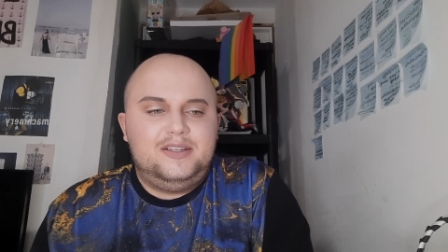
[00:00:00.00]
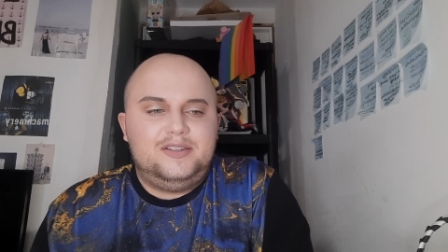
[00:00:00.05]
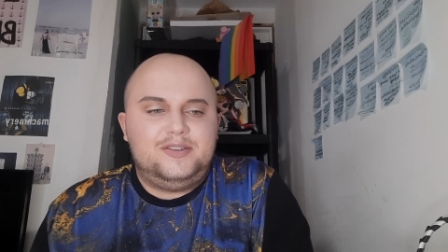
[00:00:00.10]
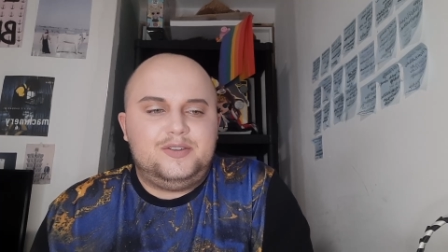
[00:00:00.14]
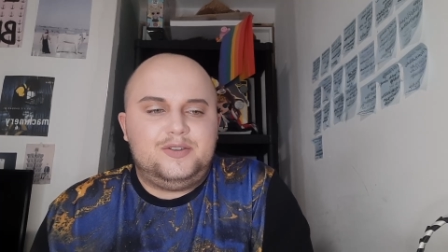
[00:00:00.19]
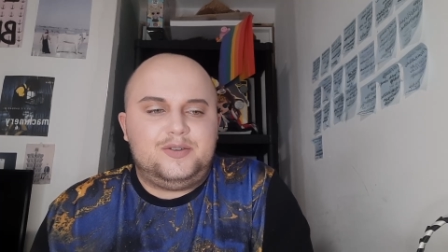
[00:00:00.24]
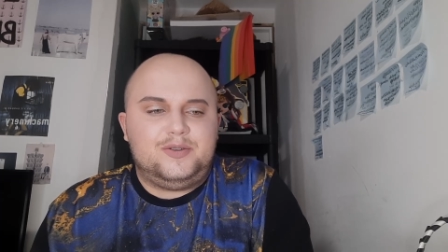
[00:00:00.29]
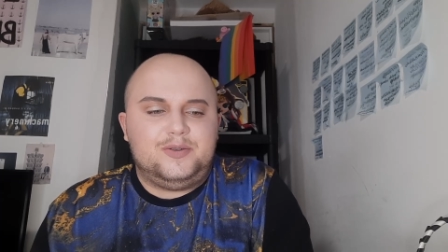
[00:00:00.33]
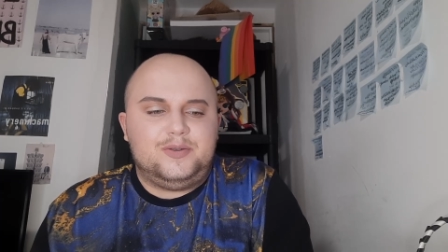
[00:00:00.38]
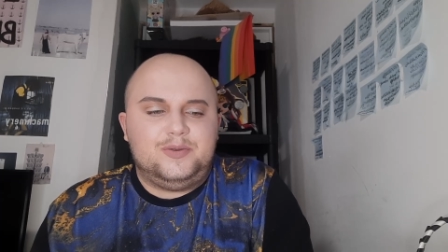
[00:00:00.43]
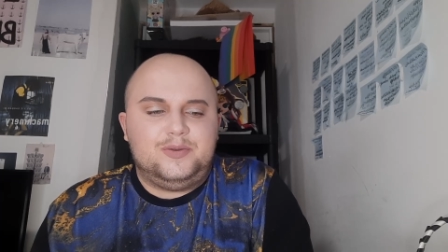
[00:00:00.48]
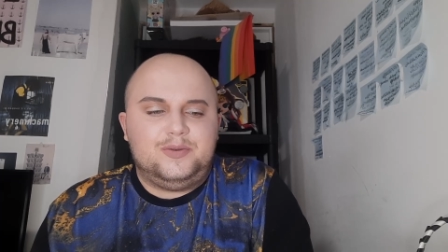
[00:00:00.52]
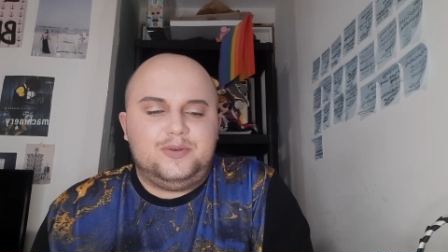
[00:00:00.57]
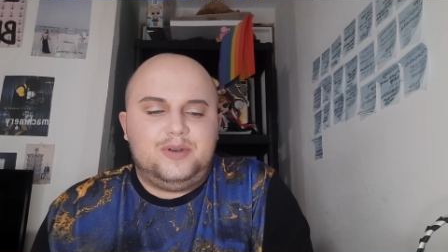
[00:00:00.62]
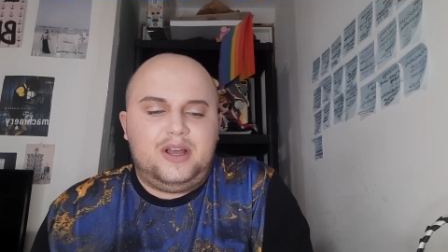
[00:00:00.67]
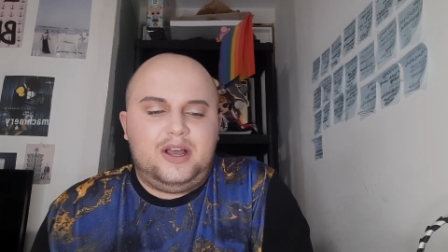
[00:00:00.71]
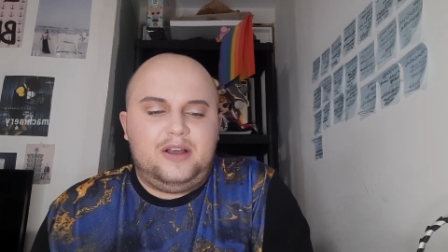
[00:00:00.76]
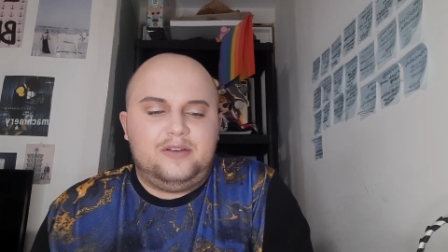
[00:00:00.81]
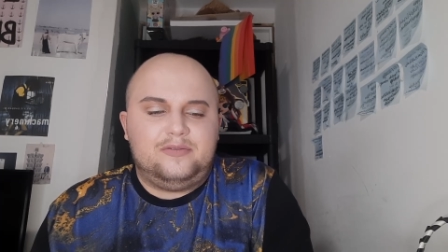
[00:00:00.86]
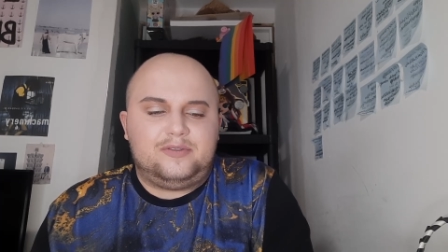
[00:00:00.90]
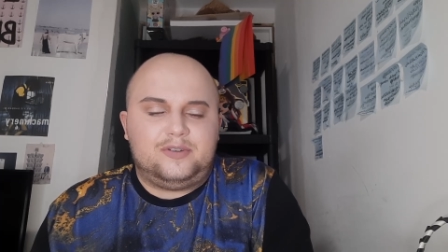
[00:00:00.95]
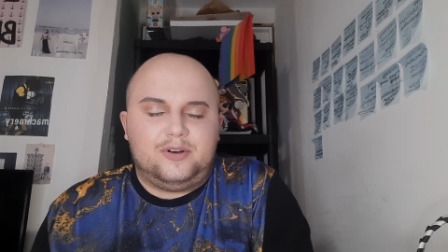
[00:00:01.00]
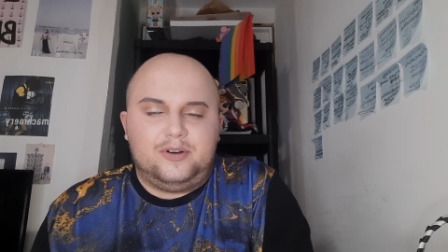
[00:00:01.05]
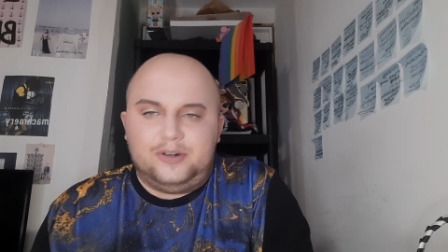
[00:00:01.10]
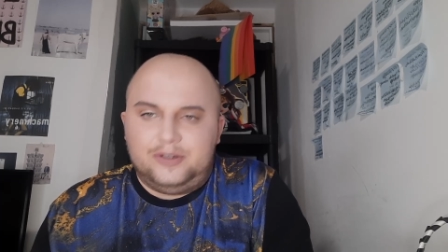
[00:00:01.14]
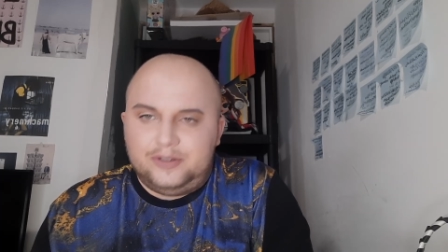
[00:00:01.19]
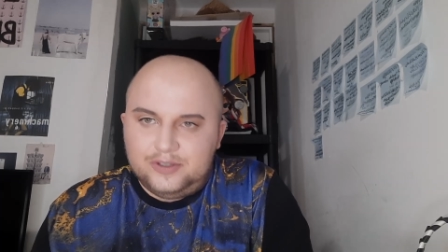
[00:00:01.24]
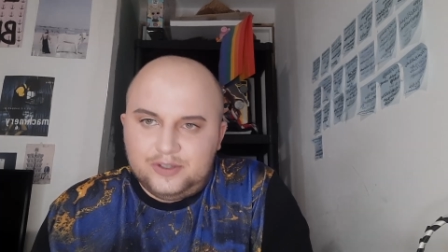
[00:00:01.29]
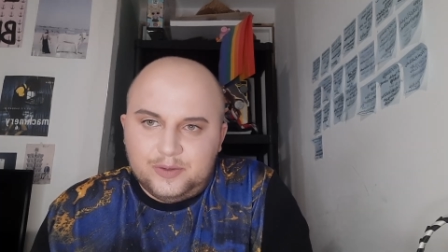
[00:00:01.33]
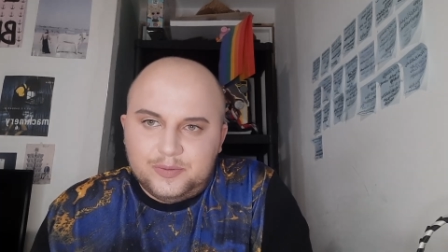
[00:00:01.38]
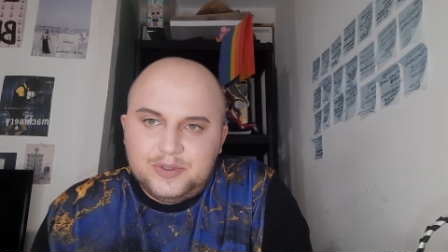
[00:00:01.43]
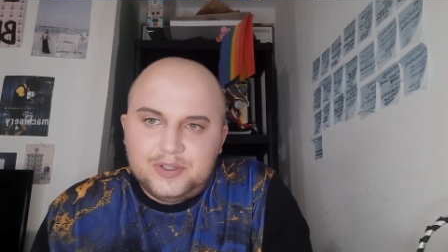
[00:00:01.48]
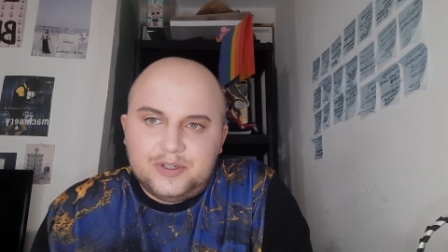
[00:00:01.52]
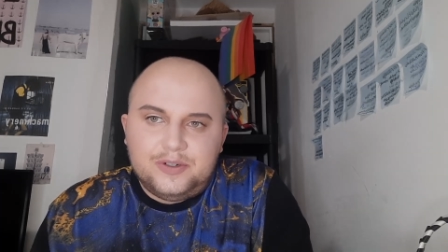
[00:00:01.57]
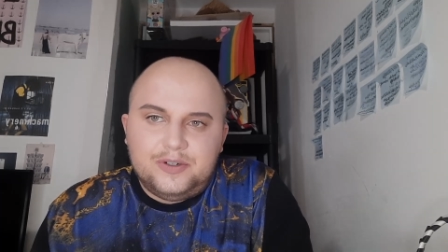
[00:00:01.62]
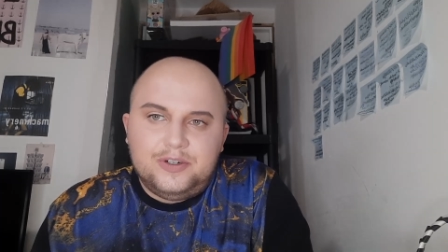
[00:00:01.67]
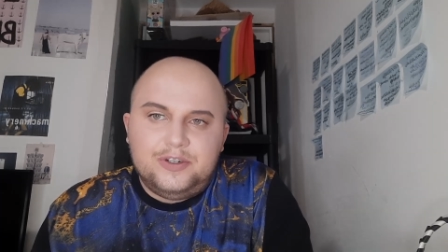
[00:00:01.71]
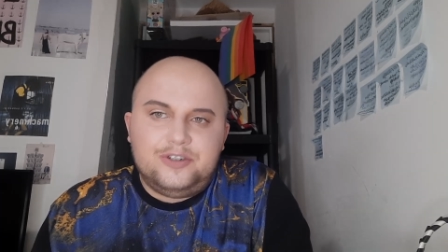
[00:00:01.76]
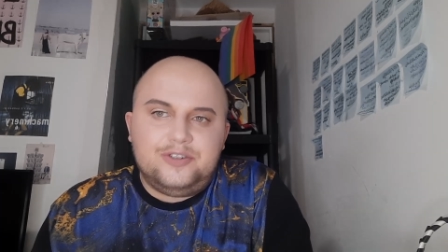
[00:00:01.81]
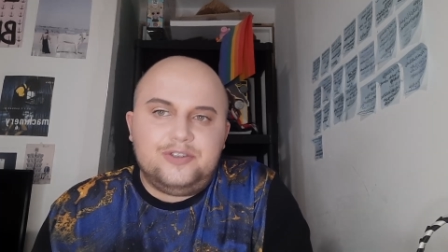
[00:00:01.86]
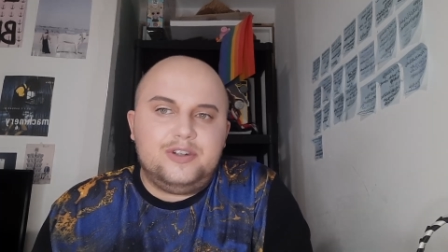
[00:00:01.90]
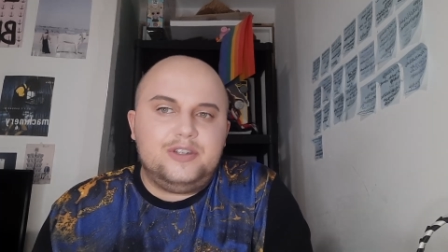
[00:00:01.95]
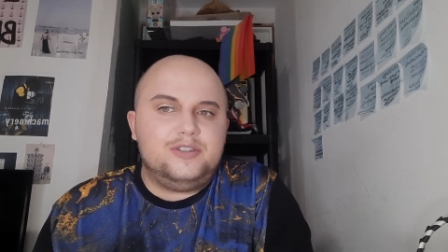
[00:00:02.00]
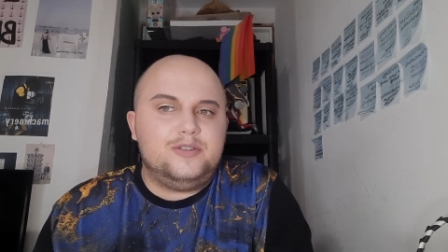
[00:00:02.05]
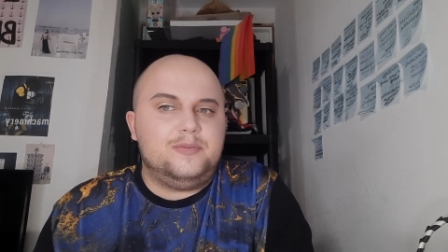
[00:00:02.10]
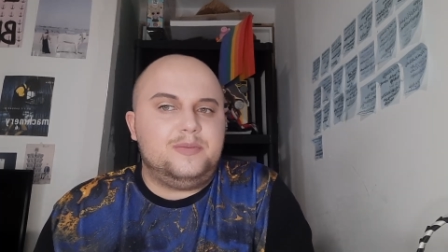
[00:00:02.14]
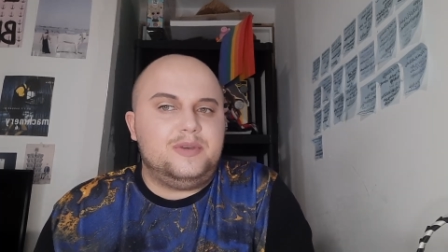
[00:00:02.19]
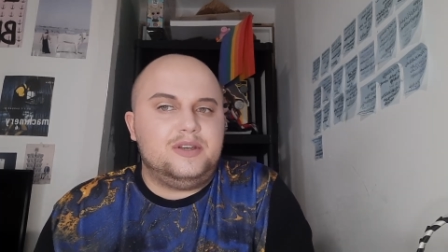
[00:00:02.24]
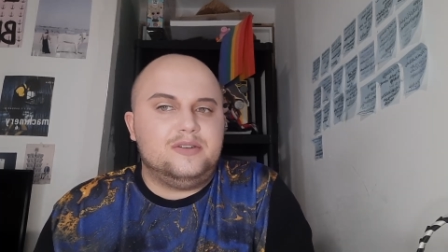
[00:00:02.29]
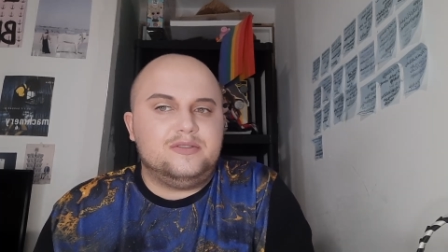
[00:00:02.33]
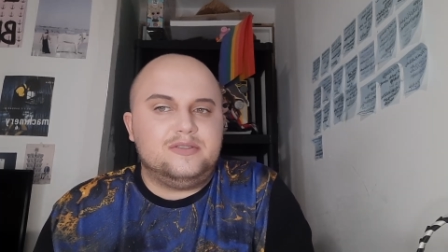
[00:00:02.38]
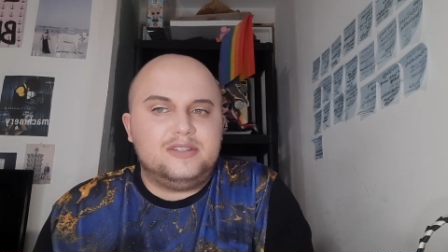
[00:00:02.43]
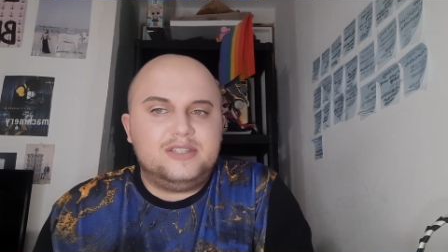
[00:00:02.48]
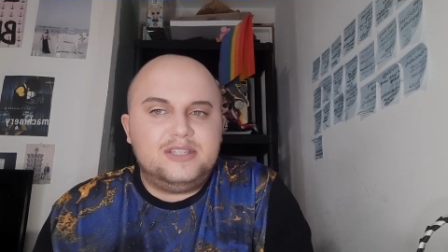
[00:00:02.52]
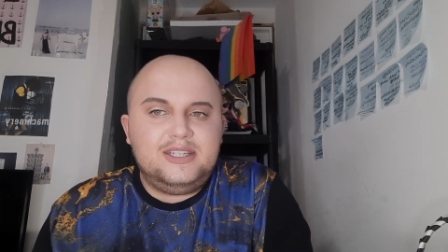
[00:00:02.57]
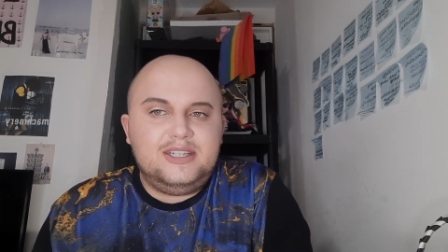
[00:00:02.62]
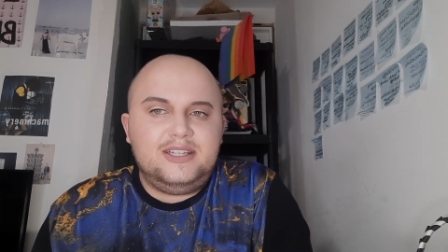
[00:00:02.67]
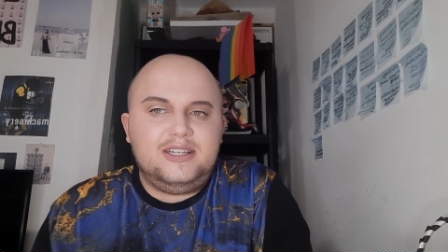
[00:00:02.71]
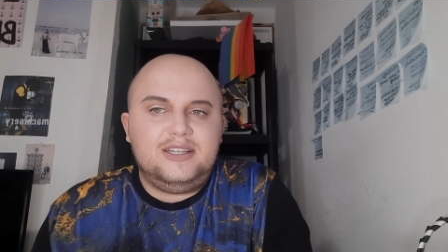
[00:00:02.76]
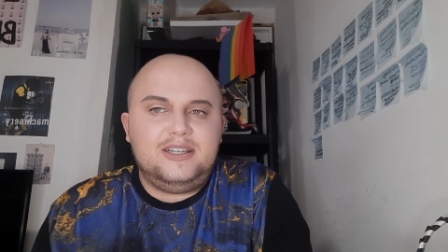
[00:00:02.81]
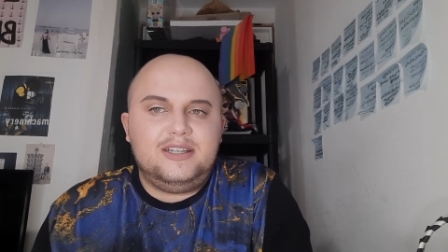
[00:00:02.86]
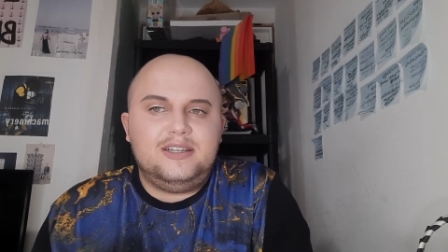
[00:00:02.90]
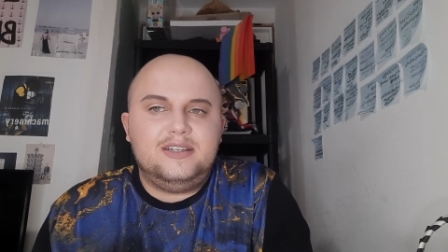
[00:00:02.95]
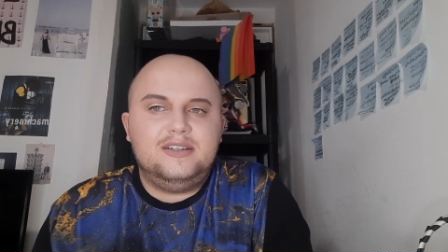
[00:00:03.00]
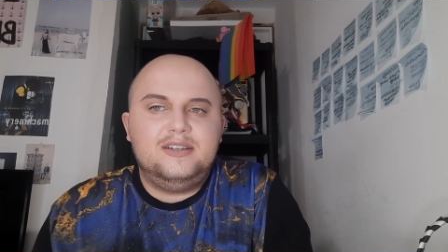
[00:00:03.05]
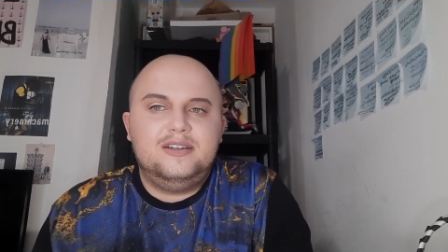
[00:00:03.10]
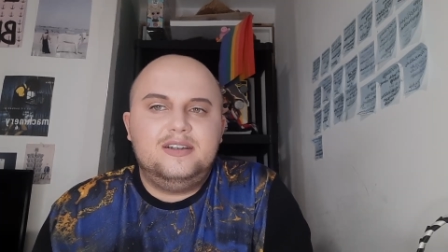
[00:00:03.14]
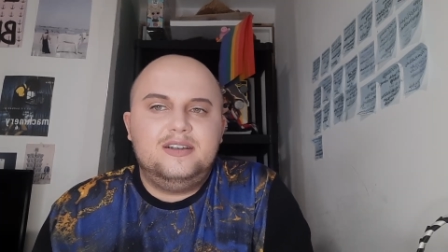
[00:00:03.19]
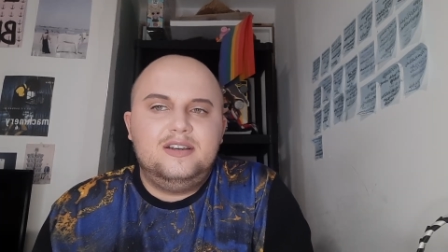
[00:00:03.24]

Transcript: to have gotten top surgery, to be on T.